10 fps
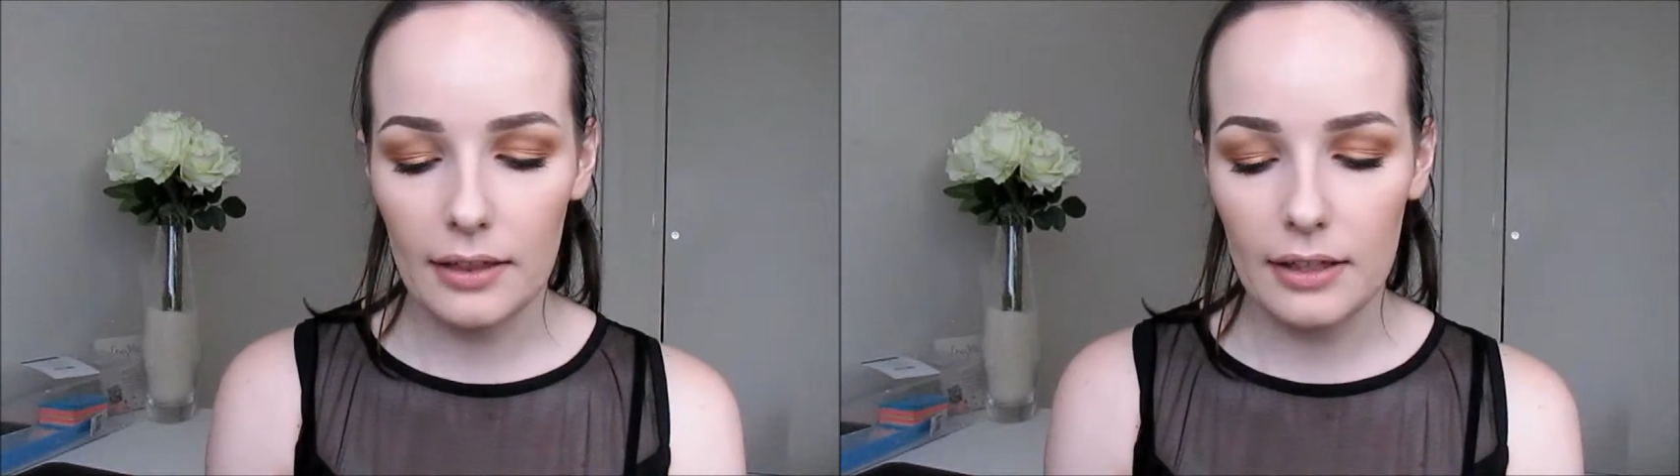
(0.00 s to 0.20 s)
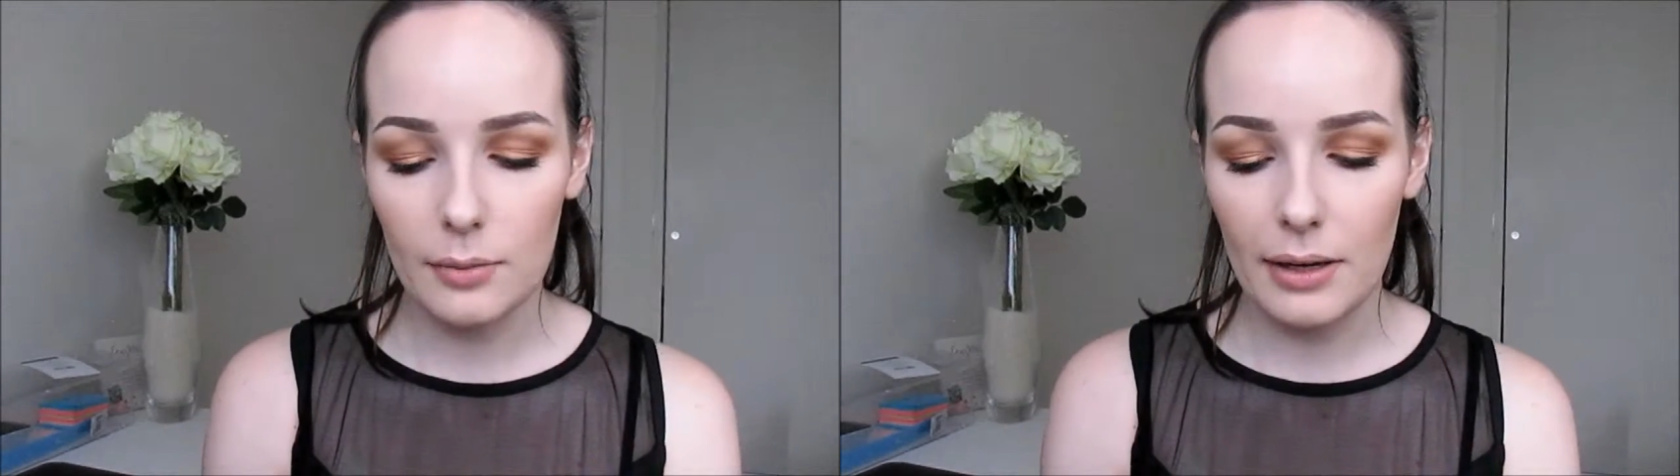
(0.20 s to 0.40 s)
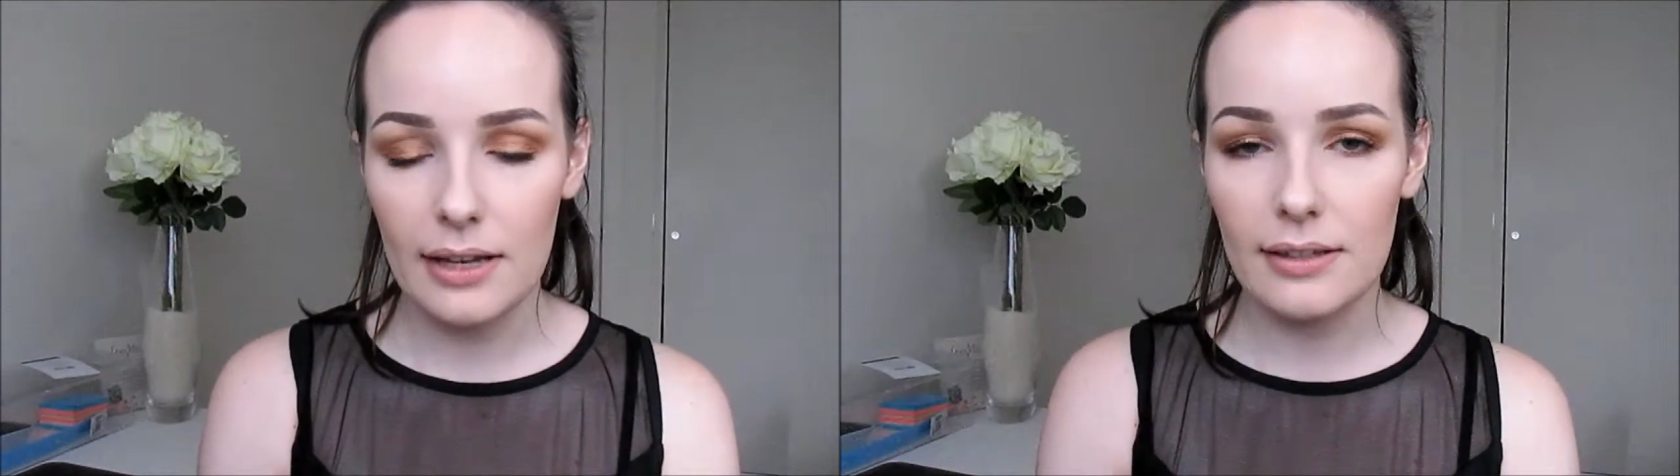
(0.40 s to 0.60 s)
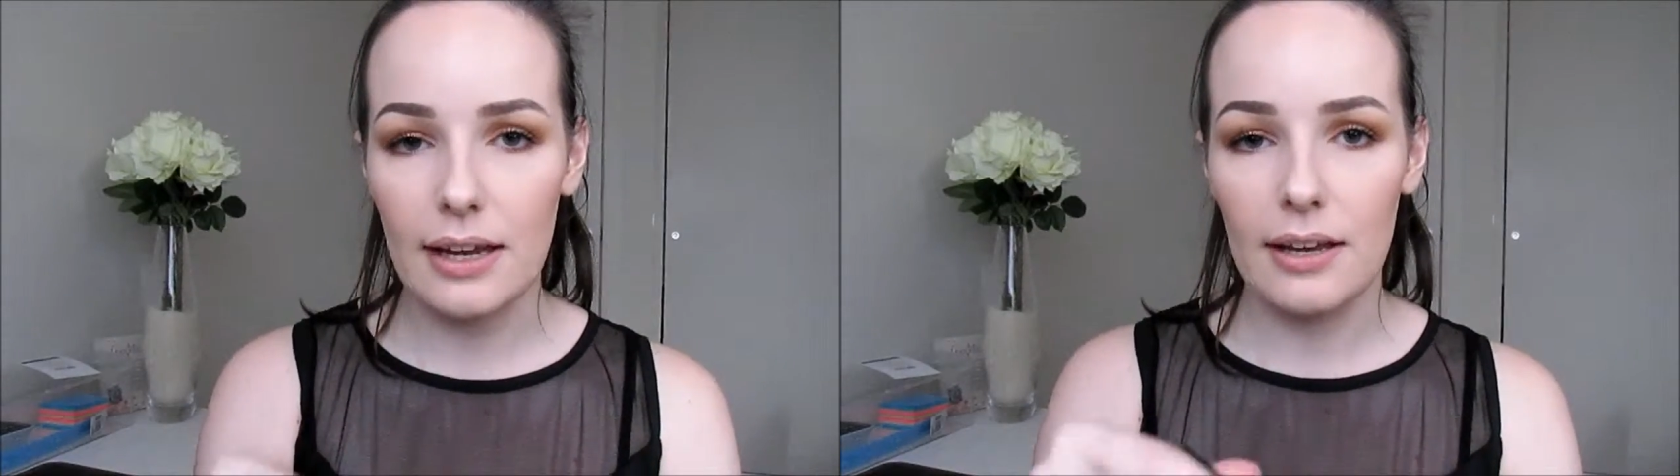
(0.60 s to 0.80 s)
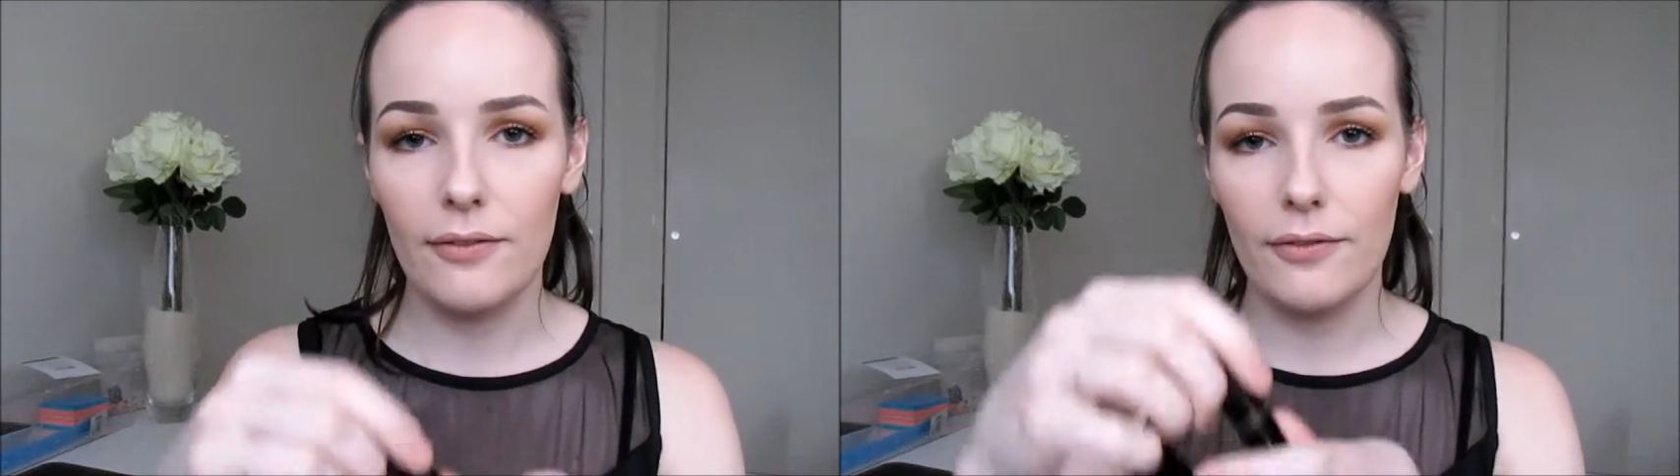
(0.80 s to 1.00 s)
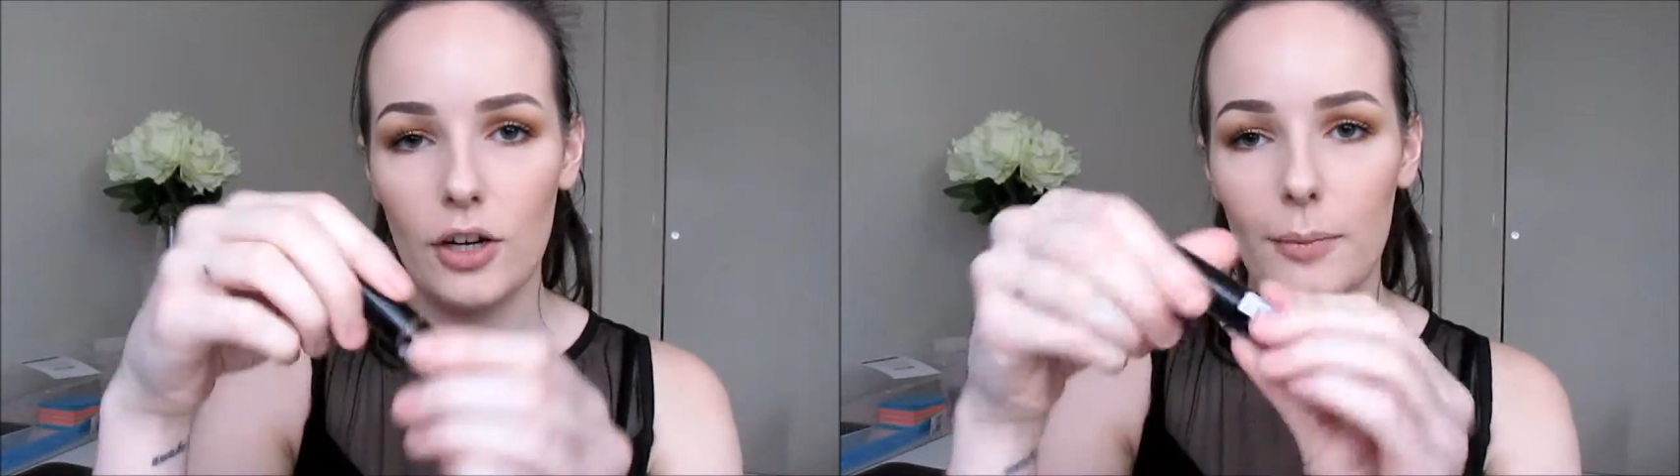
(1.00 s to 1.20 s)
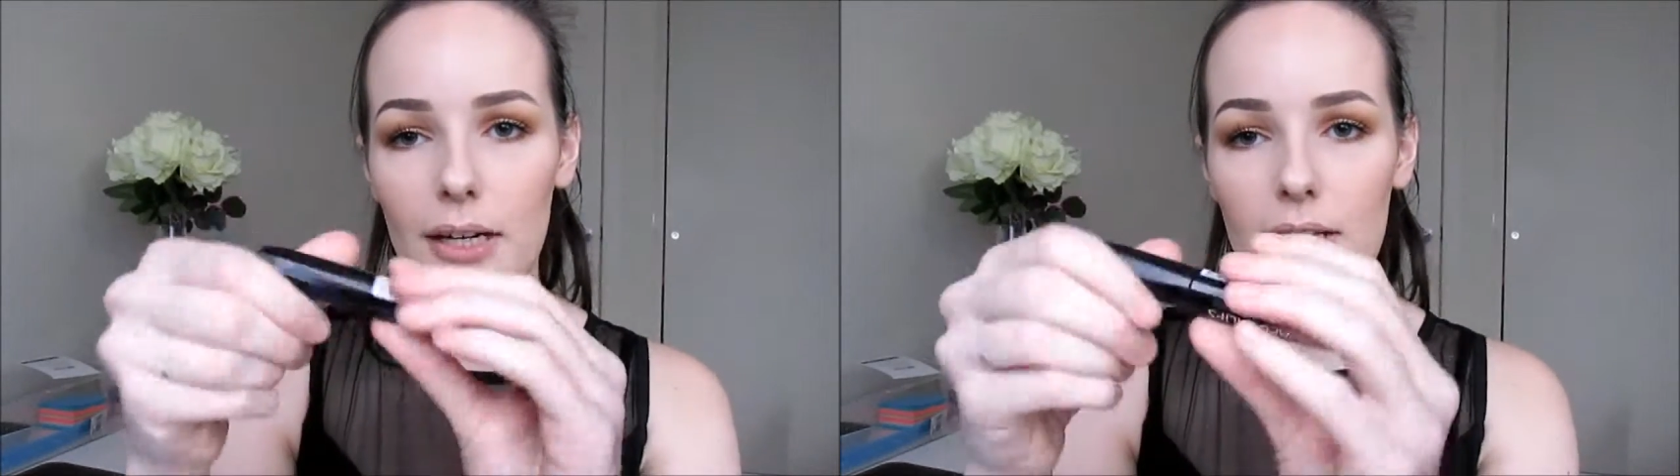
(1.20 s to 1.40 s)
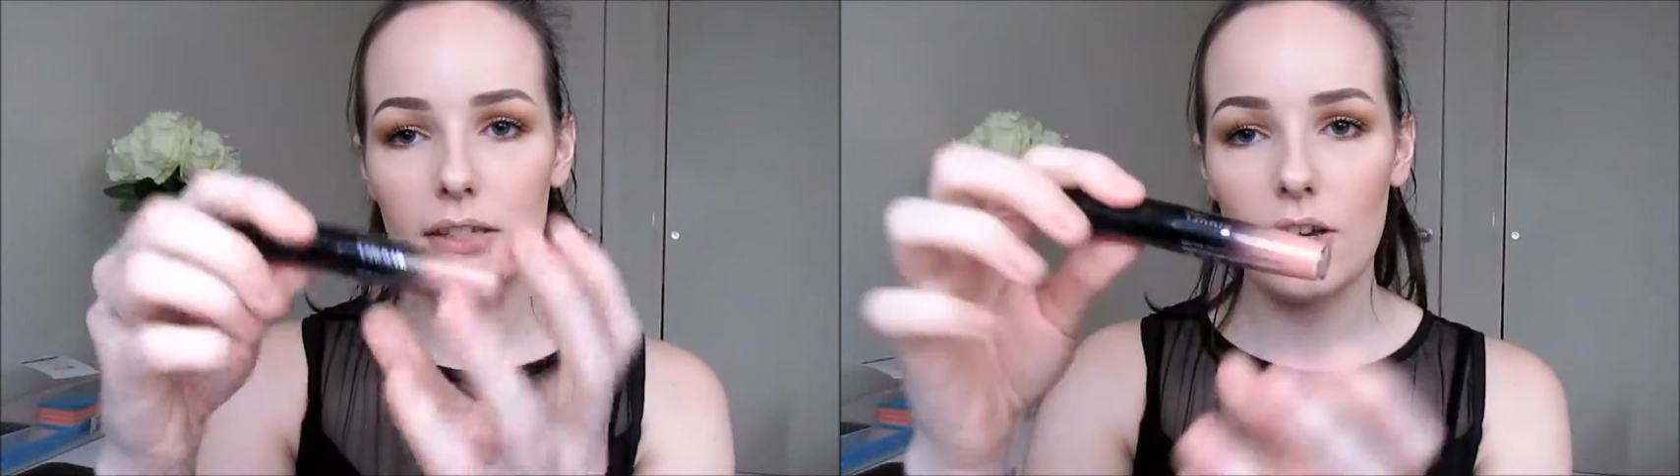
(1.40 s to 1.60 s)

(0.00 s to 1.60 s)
This one is in Phenomenon,